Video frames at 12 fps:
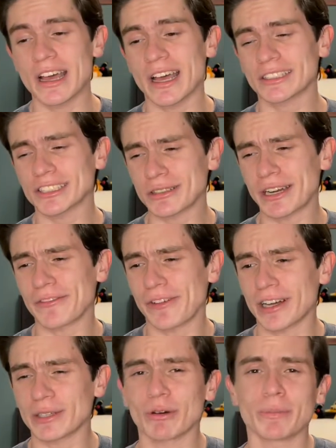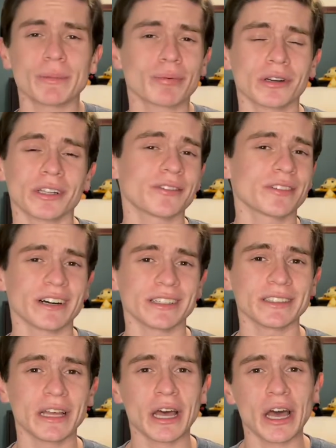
And so I thought it would be pretty fun